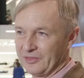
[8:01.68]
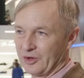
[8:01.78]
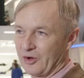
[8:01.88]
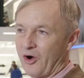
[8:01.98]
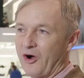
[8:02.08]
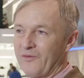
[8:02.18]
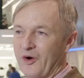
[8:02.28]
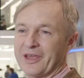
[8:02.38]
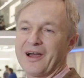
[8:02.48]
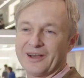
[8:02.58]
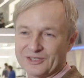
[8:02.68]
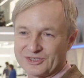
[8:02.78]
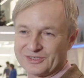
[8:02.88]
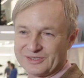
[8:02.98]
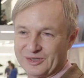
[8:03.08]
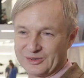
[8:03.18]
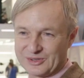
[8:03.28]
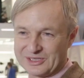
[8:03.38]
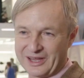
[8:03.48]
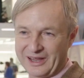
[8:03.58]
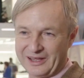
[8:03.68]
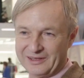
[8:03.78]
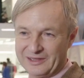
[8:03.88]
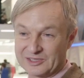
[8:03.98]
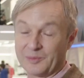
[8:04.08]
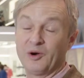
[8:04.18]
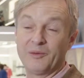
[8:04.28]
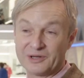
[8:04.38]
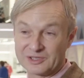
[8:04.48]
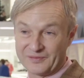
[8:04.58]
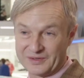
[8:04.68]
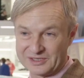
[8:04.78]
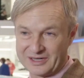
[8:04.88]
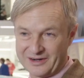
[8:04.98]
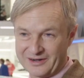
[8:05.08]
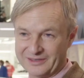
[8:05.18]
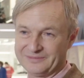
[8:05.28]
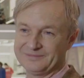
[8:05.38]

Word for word: The Grand Voyage, so to say, is the purpose of this car.